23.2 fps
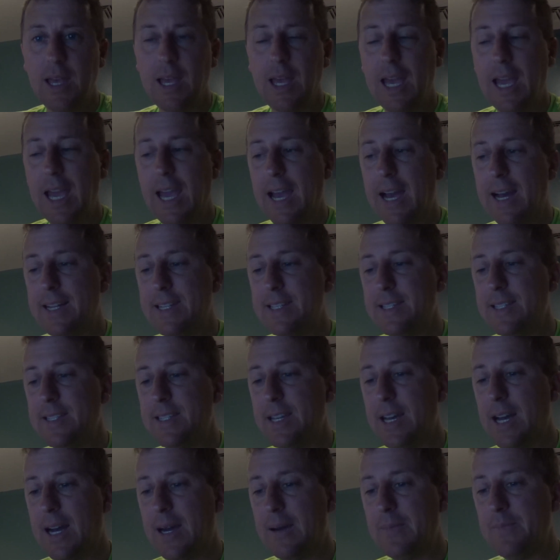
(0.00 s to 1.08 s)
and
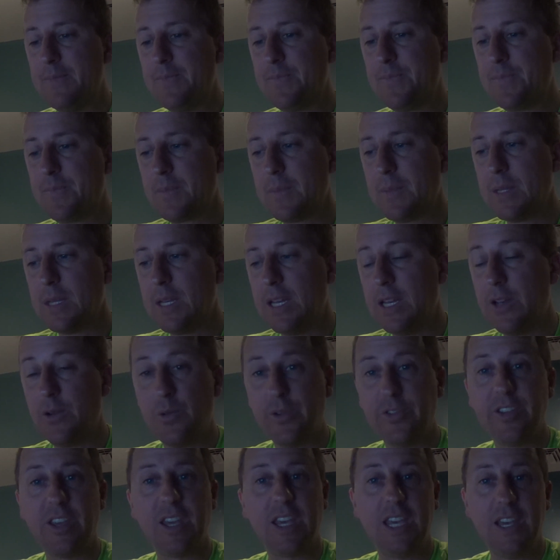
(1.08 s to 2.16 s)
um, it
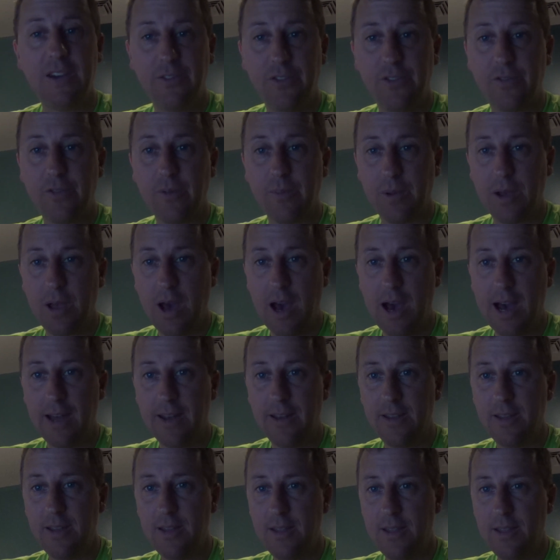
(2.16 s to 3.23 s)
was a gift from God.
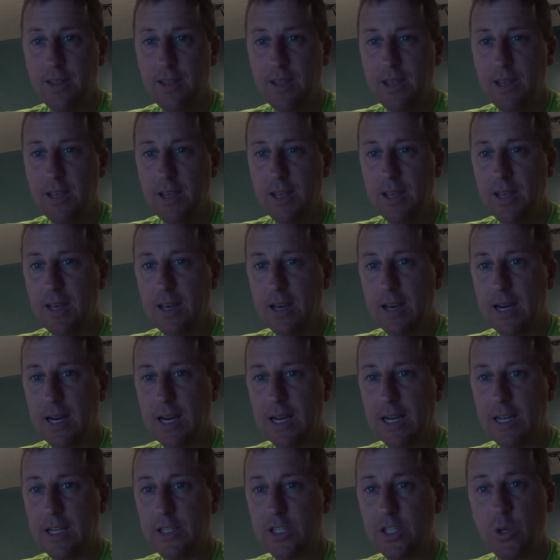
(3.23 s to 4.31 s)

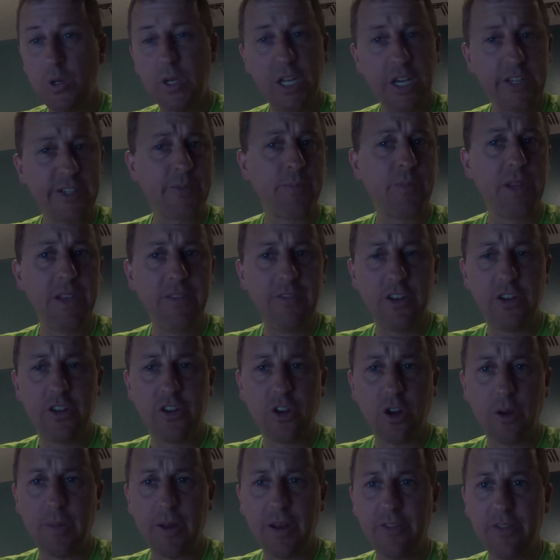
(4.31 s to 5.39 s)
Uh, so he doesn't believe in
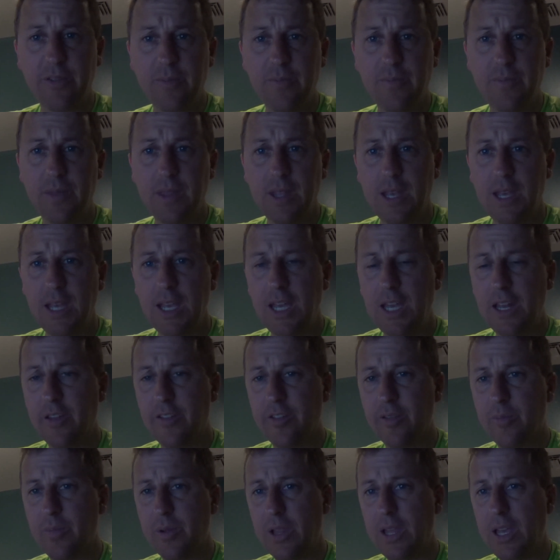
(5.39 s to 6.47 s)
determinism. He
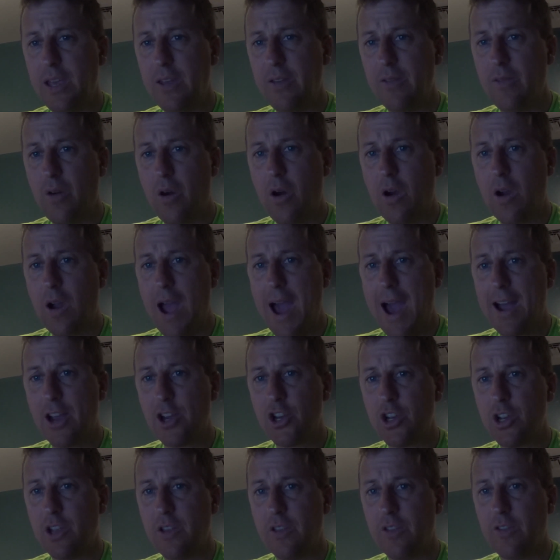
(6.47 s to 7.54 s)
doesn't believe our
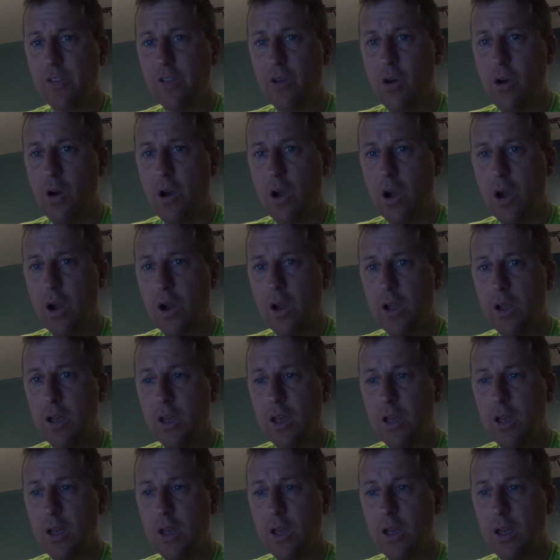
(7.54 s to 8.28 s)
actions are